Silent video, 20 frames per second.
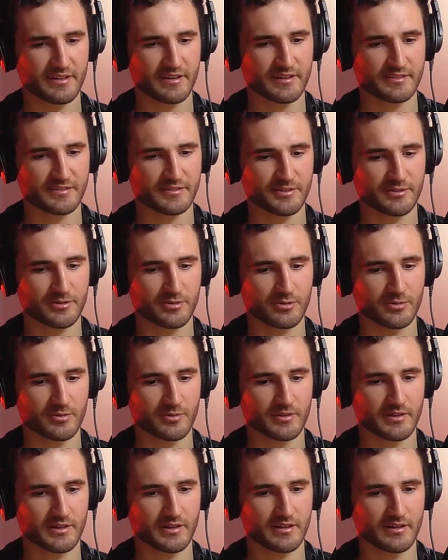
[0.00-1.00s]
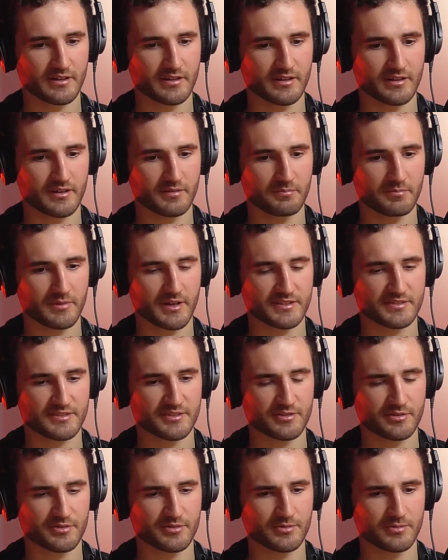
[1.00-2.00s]
I still
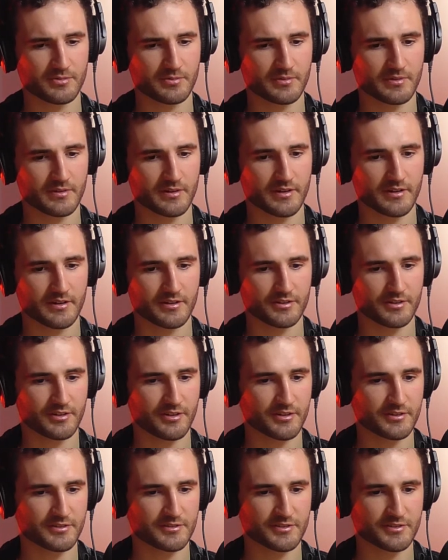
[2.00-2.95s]
go